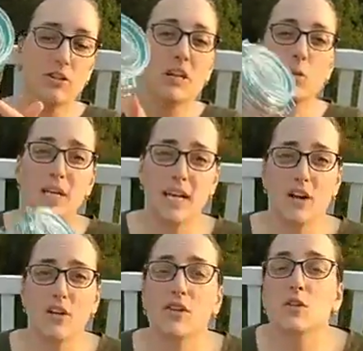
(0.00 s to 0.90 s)
liquid
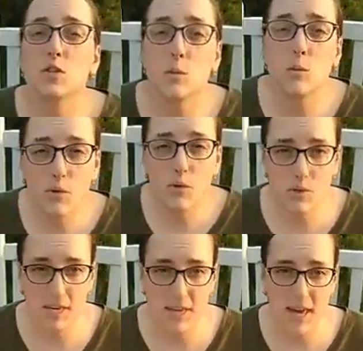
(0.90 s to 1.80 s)
here. There's supposed
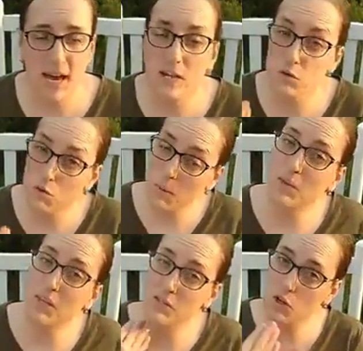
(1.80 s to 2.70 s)
to be that, because remember,
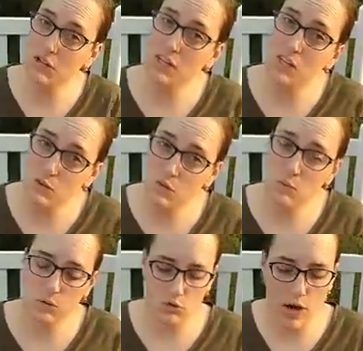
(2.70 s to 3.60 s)
these are
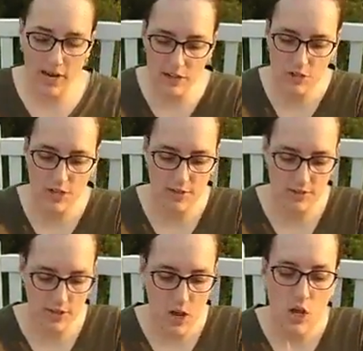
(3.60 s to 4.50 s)
reusable dryer
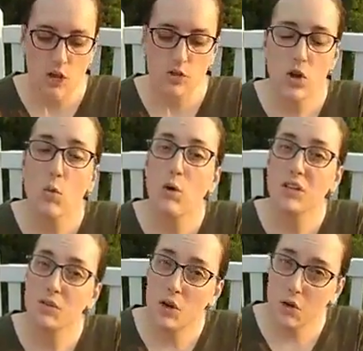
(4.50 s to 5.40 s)
sheets. So when
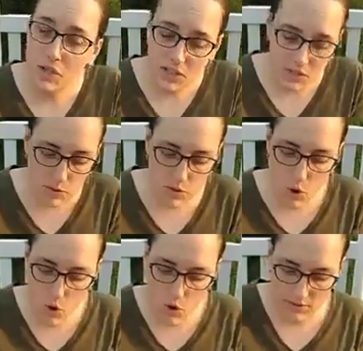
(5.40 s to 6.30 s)
you go to use
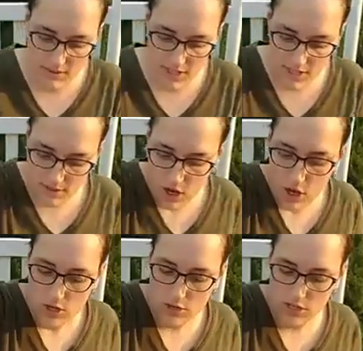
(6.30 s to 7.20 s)
all of these,
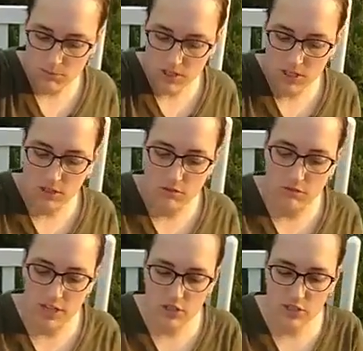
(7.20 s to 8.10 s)
you're simply going to
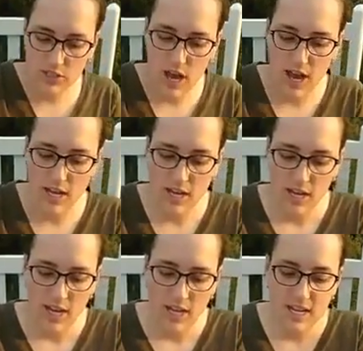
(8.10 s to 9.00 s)
reach inside.
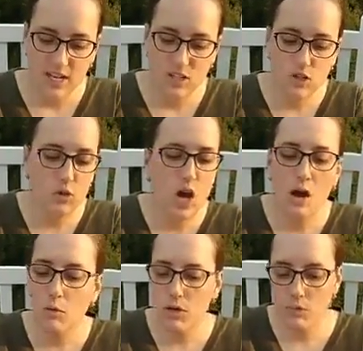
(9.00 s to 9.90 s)
Now, you do
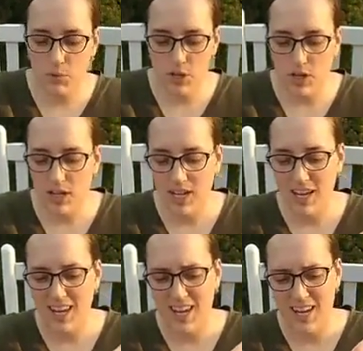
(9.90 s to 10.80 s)
not want to put
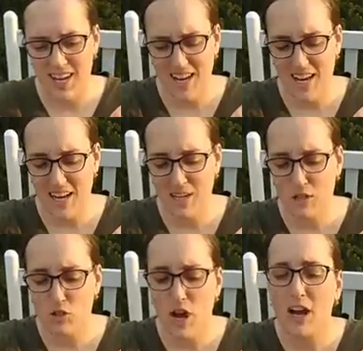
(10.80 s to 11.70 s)
it in your
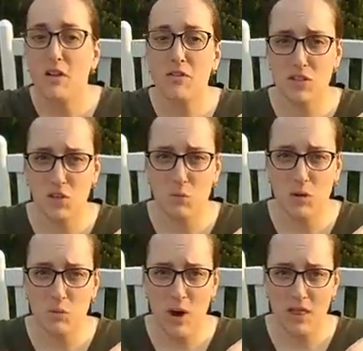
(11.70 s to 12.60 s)
dryer if it's
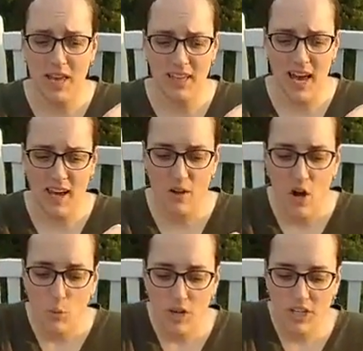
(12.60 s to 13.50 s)
soaping wet like that.
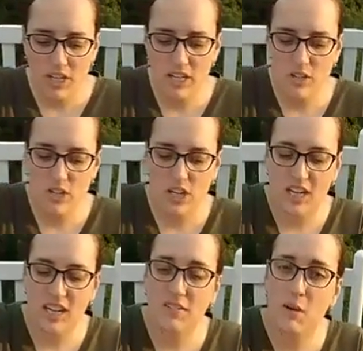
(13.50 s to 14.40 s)
What you're going to do is you're going to
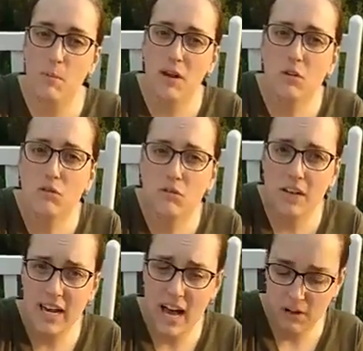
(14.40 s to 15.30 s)
give it a big old
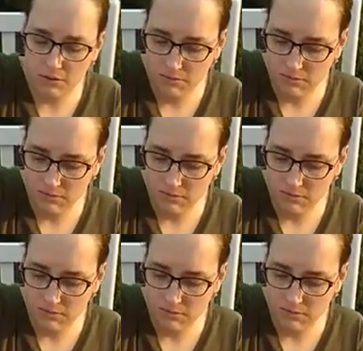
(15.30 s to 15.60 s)
wring out,